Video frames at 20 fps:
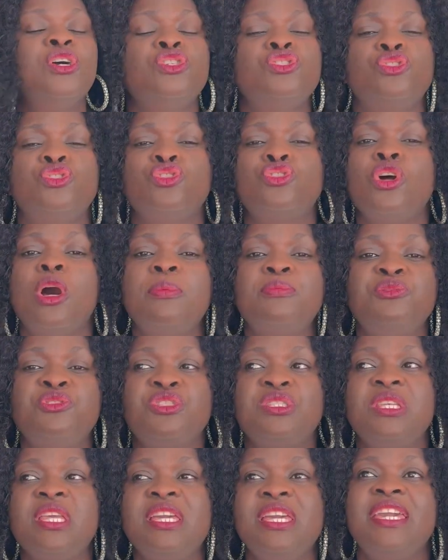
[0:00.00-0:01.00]
Stop
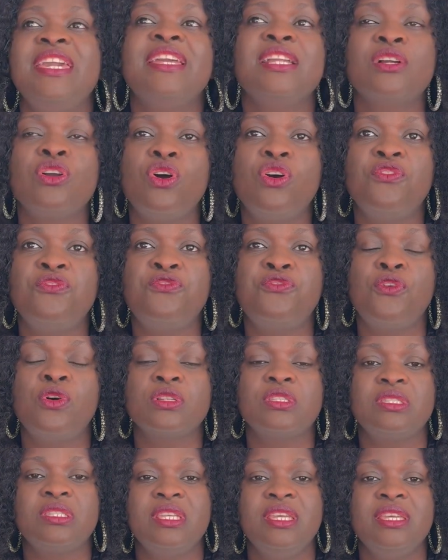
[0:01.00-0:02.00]
seeking
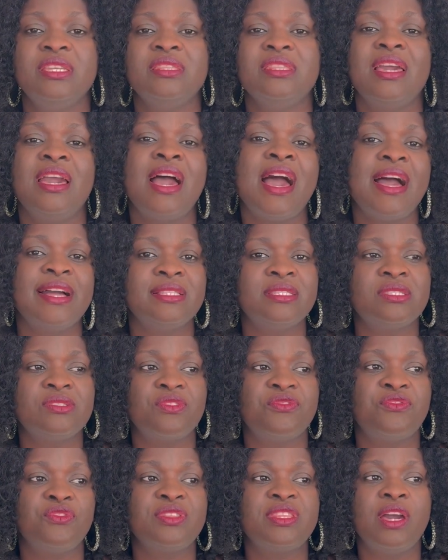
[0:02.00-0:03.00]
comfort in the hands
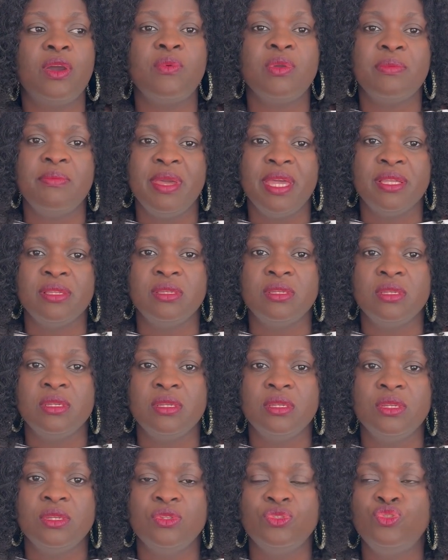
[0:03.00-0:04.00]
of other women.
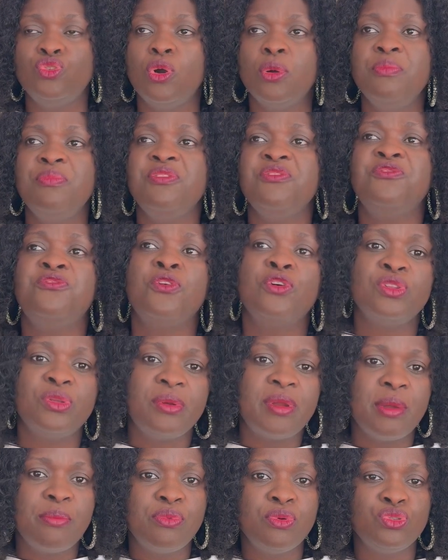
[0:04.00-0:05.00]
Don't be
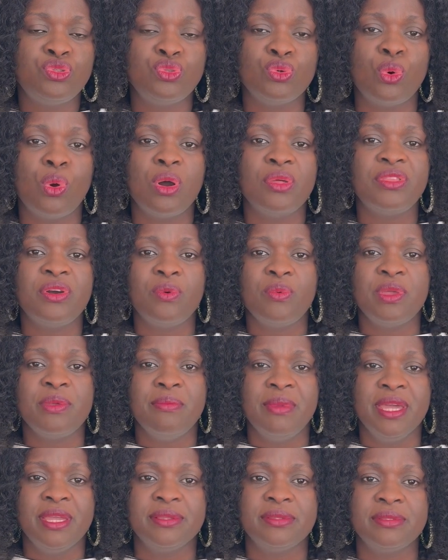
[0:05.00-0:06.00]
vulnerable to other
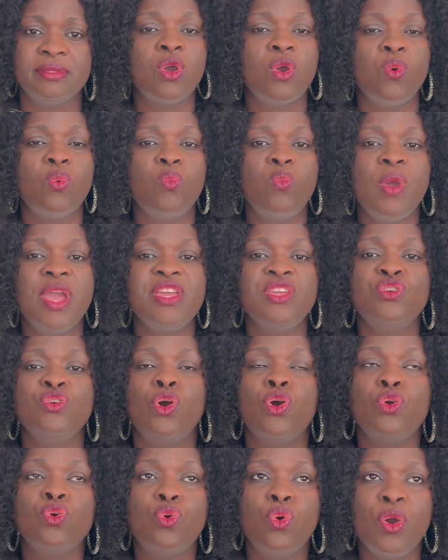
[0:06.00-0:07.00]
women. When
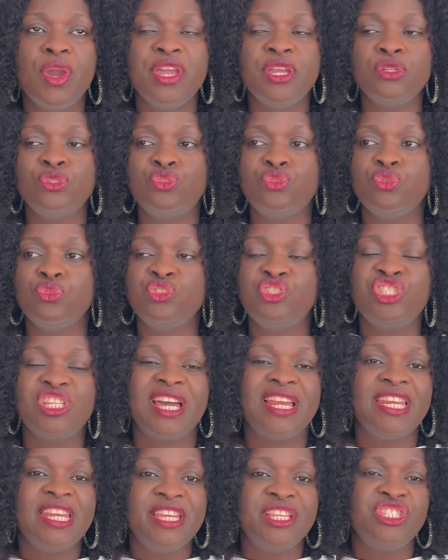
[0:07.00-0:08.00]
you're going through
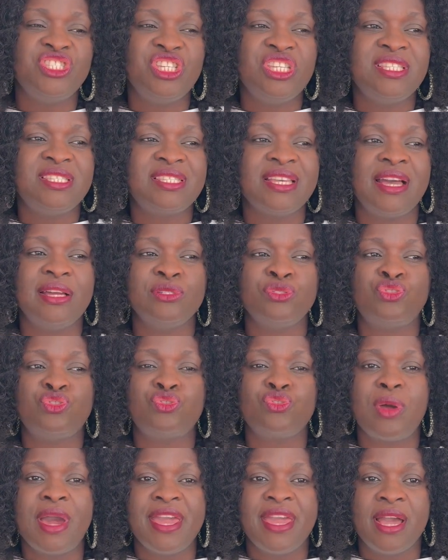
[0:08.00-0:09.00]
challenges and
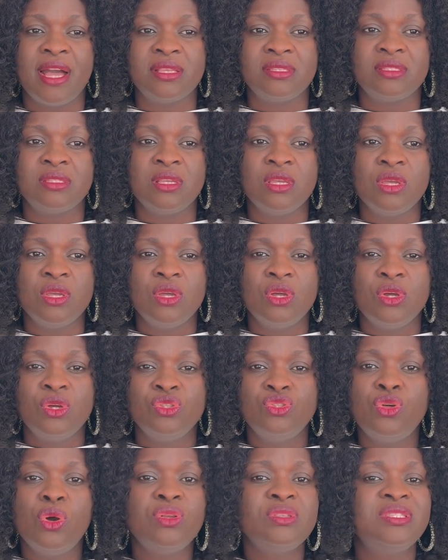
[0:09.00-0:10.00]
trials,
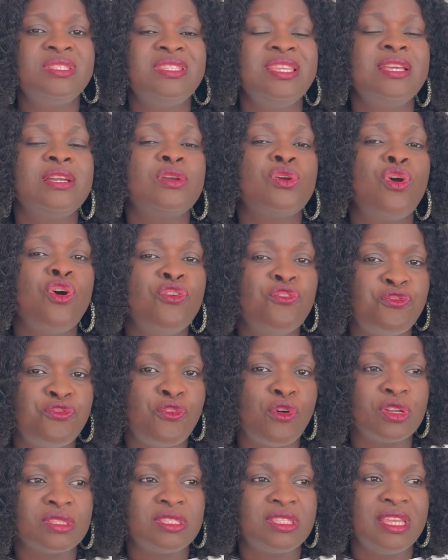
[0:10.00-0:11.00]
don't seek
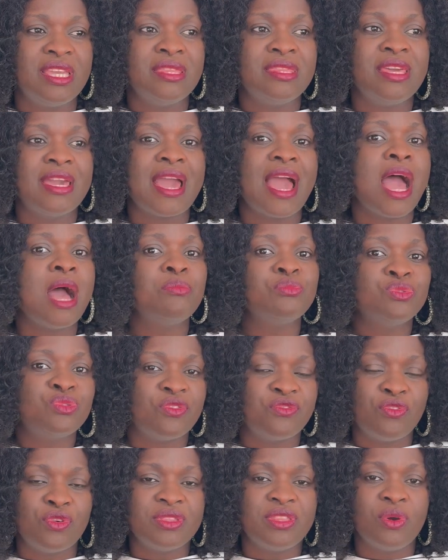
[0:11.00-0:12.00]
comfort in the arms
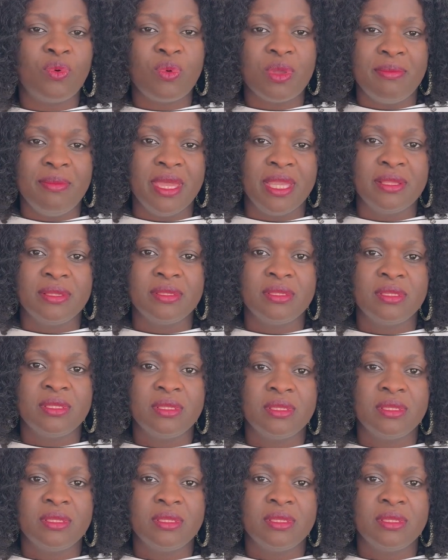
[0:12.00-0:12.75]
of other women.